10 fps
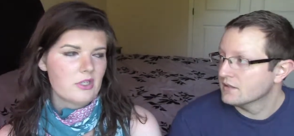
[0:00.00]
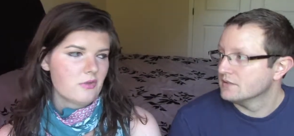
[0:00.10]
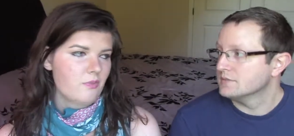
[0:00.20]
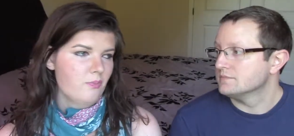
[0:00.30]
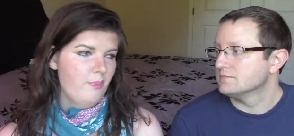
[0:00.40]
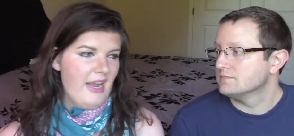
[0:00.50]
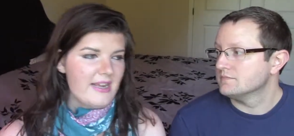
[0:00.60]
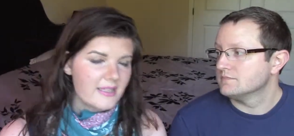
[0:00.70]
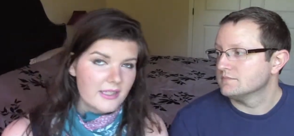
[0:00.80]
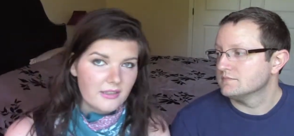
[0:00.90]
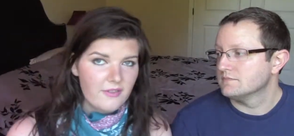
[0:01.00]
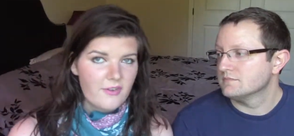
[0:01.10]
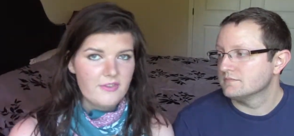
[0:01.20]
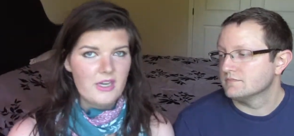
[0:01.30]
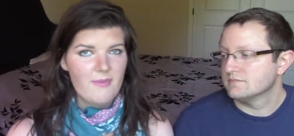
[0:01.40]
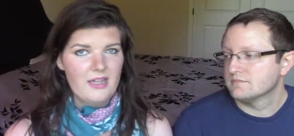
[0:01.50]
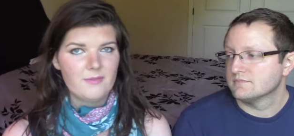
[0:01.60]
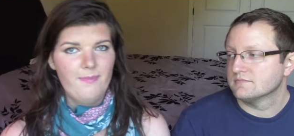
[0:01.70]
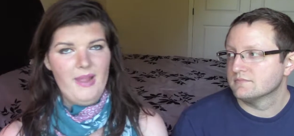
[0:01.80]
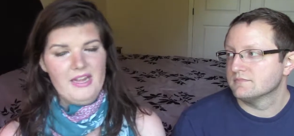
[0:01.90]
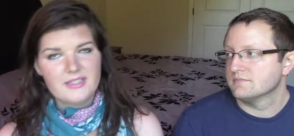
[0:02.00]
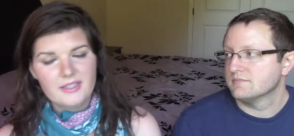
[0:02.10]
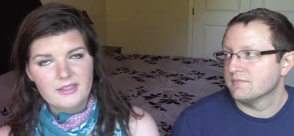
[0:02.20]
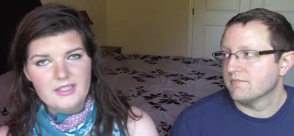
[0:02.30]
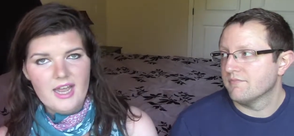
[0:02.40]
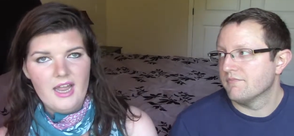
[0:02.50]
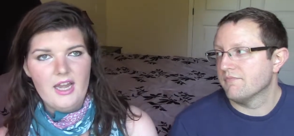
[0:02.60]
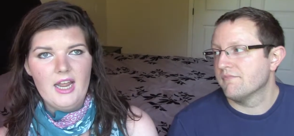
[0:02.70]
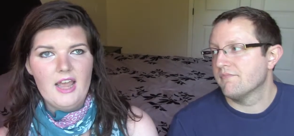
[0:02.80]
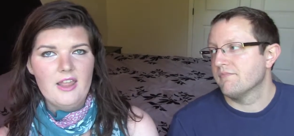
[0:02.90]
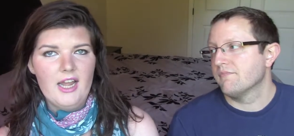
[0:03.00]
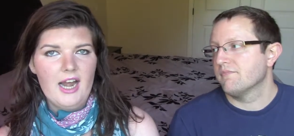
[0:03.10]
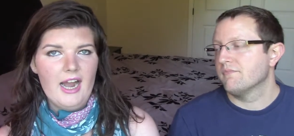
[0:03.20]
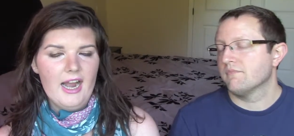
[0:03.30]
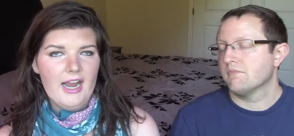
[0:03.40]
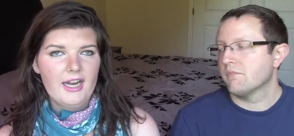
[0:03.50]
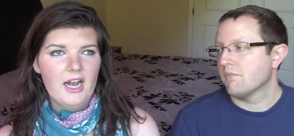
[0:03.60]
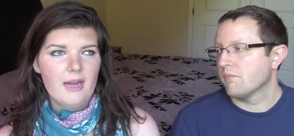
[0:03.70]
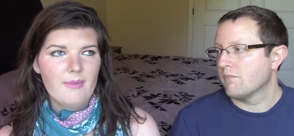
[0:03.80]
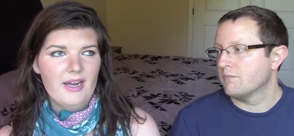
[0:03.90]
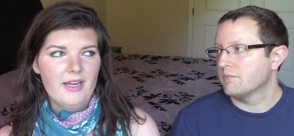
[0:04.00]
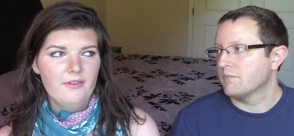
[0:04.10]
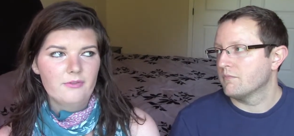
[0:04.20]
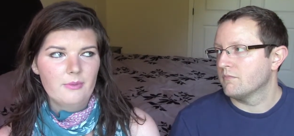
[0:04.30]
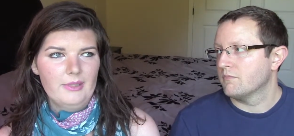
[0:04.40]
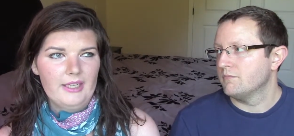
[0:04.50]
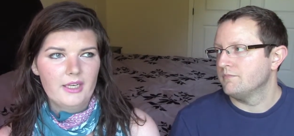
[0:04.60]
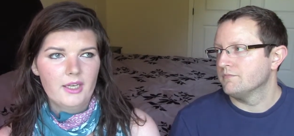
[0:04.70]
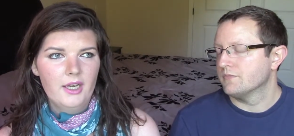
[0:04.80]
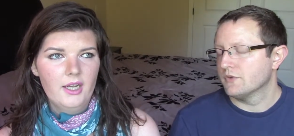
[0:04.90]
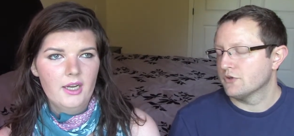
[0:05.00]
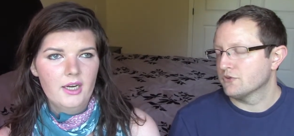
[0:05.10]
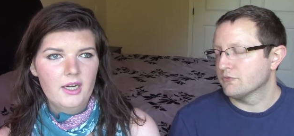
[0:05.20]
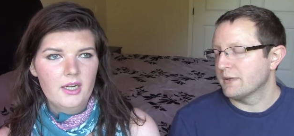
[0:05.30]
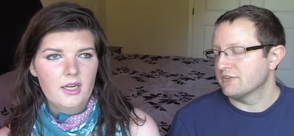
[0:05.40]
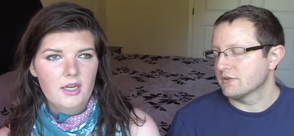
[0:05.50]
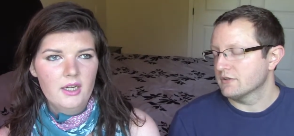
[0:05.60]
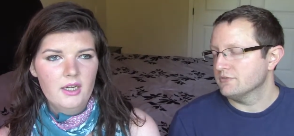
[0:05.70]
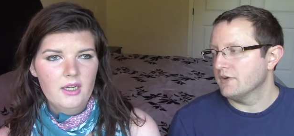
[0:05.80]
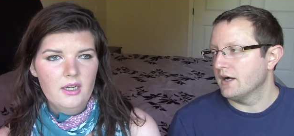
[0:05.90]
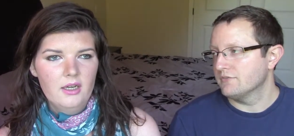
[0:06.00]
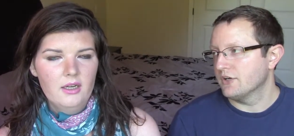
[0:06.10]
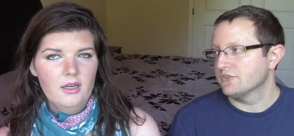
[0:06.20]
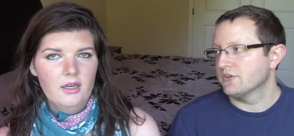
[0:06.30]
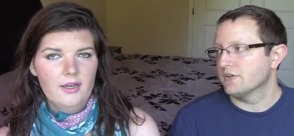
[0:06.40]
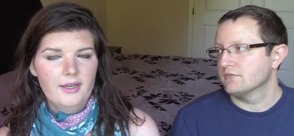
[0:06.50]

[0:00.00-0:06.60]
Speaker 1: is basically 15 and mine basically 10. And then I got mine from like.
Speaker 2: Yours is basically 5, not 10.